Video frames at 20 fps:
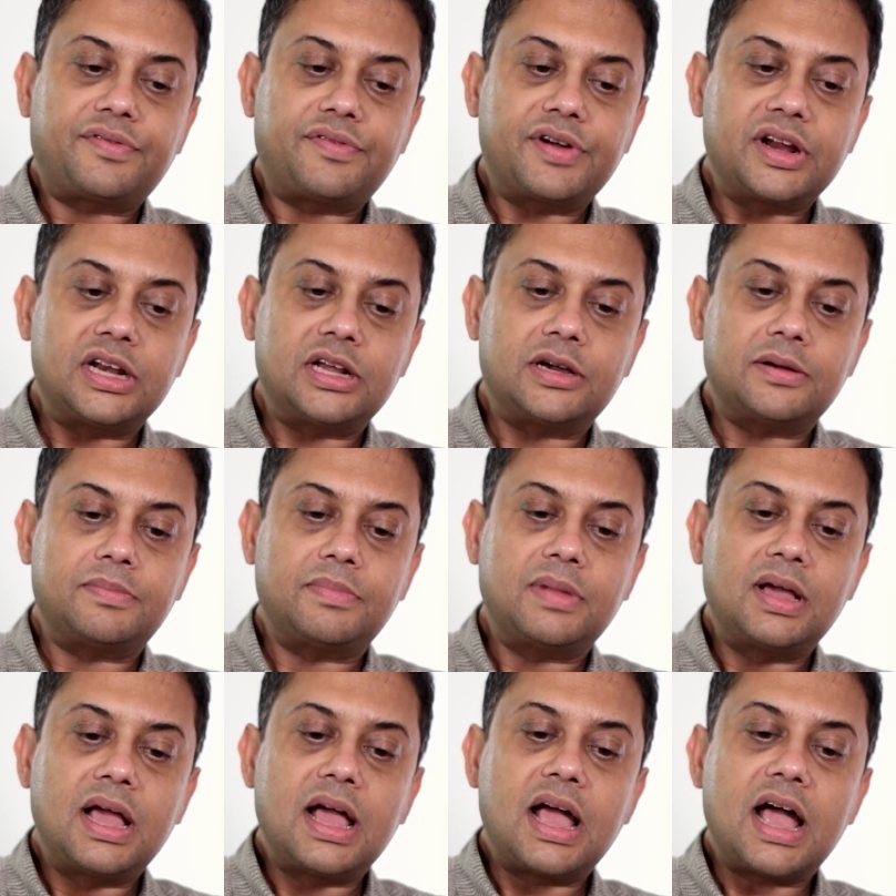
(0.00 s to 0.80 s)

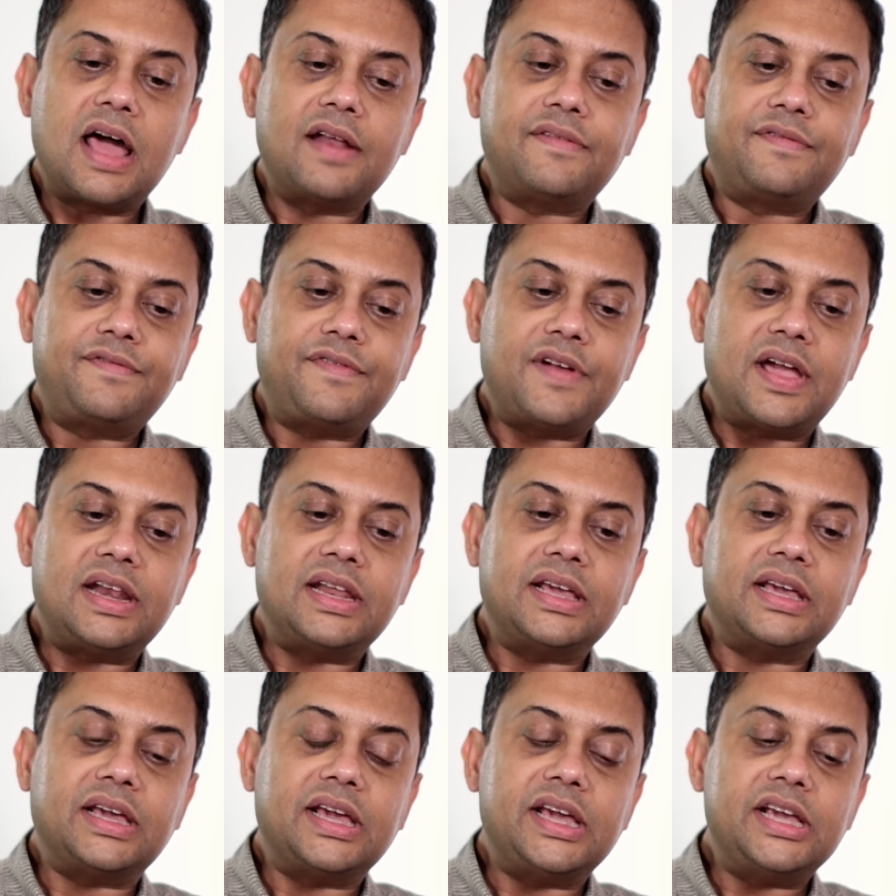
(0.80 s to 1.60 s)
freedom and
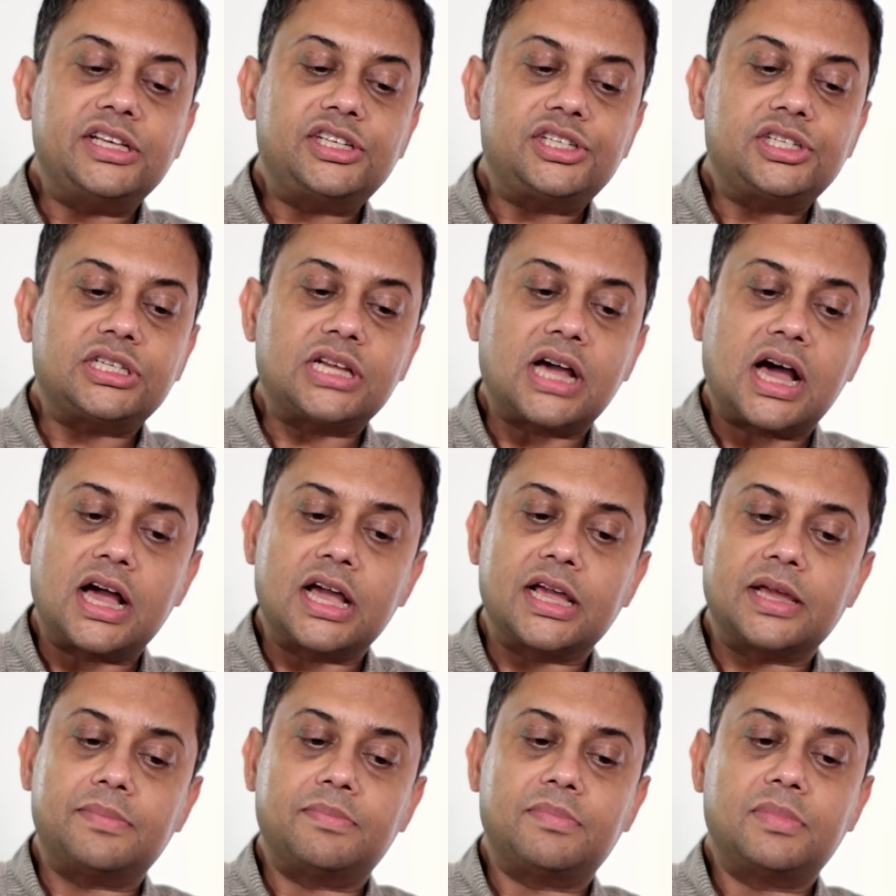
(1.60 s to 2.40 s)
failing each
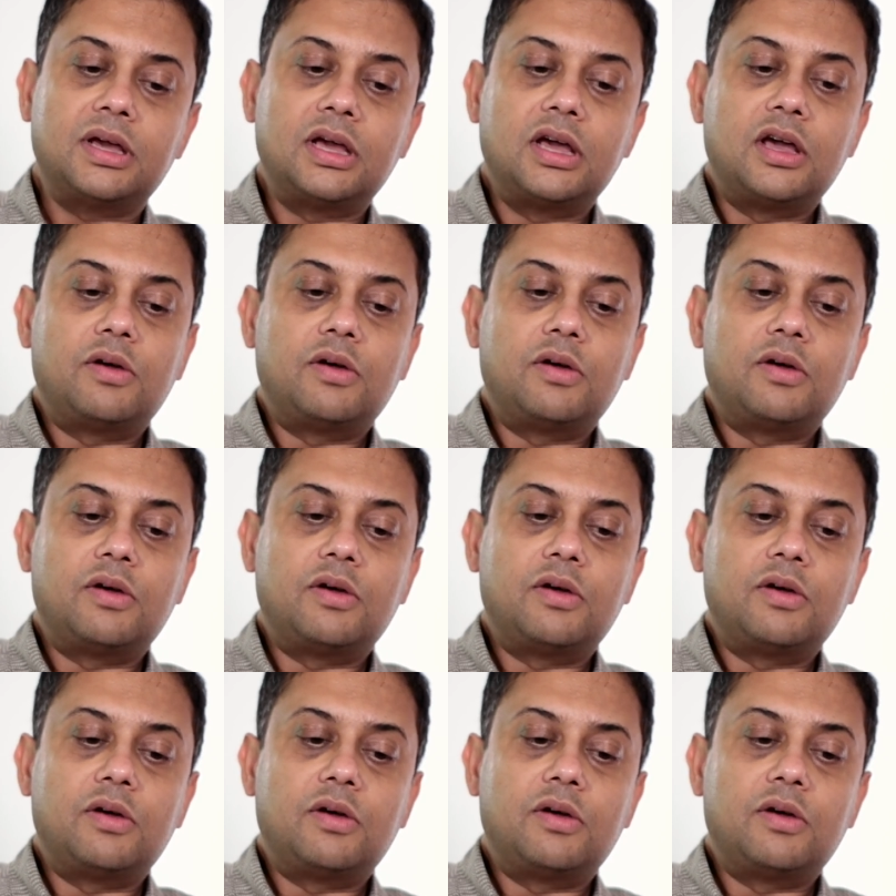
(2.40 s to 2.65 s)
time,